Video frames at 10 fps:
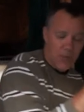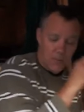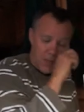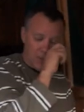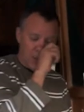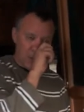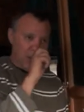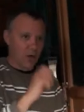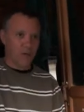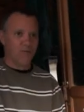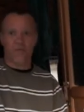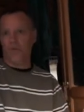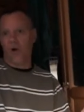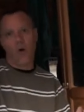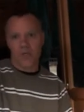into people out there, I
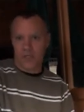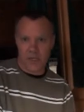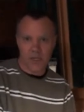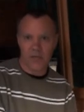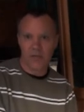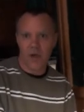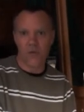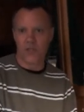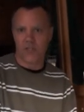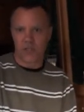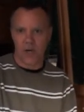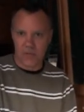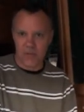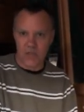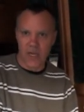always stop
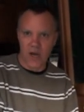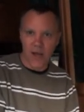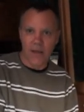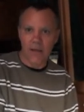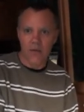and say hi.